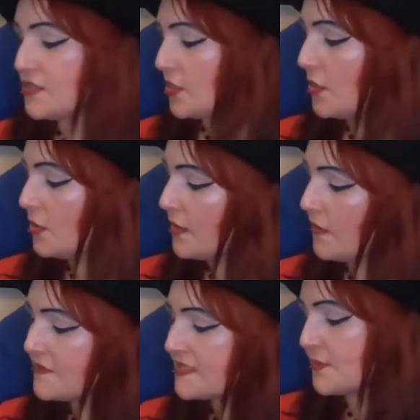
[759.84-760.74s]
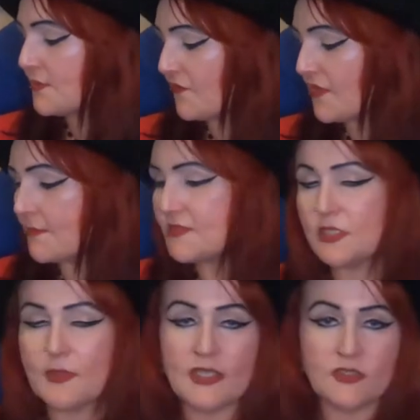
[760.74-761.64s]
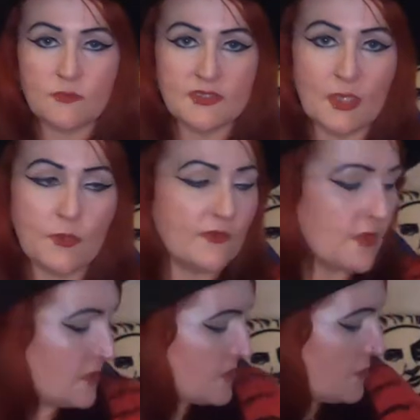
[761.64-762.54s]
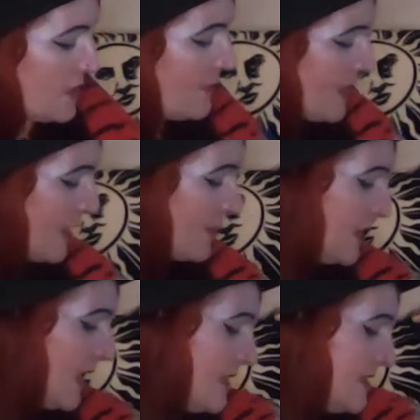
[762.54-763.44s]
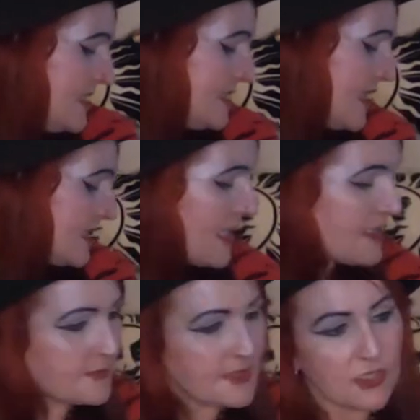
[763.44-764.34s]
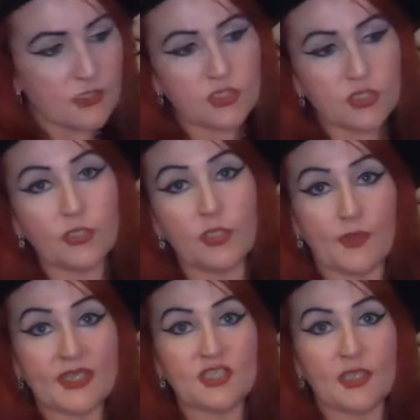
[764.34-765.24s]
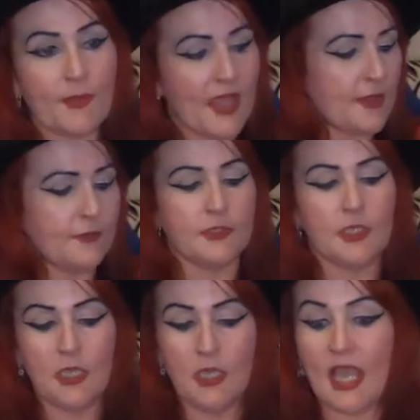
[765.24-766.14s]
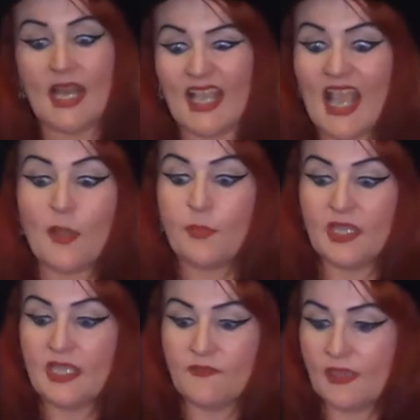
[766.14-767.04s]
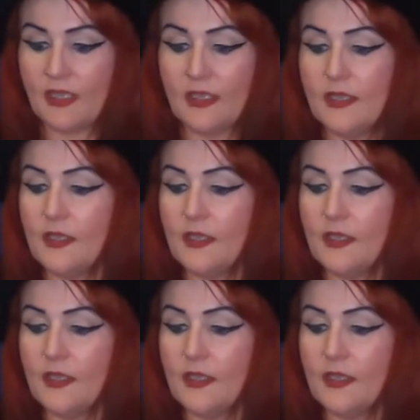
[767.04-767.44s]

So obviously for them two items that would have cost £3. These next items that I'm going to show you are actually £1, and I can't believe it.